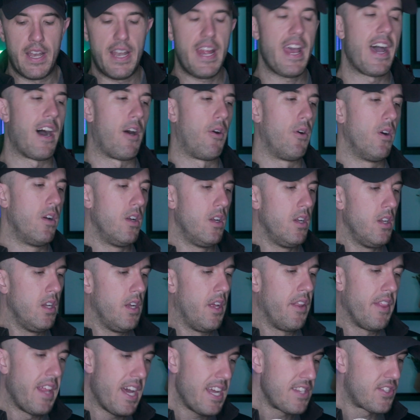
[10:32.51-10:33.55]
Now,
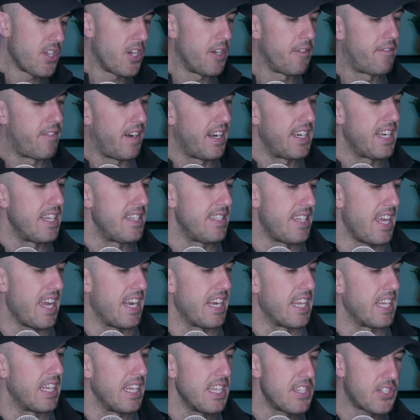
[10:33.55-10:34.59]
that's all fine and
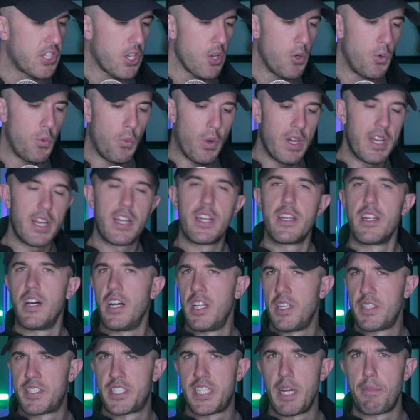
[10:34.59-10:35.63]
dandy. Let's go
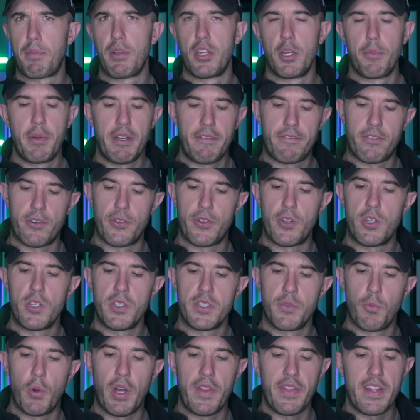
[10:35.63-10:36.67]
one step a little bit further.
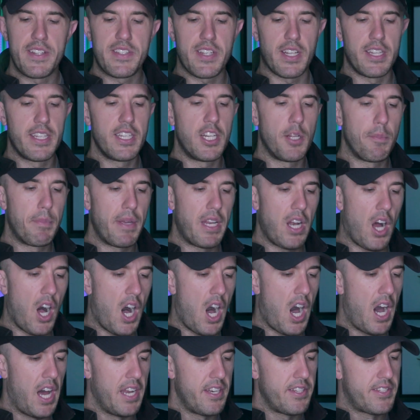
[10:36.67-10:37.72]
One that's a little bit
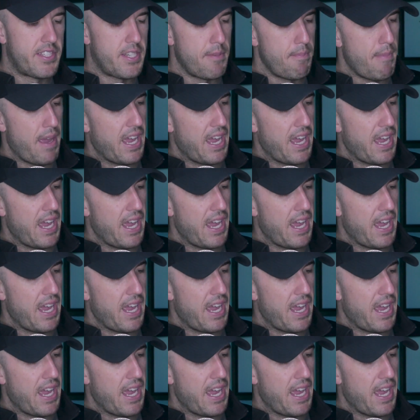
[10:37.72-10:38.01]
odd to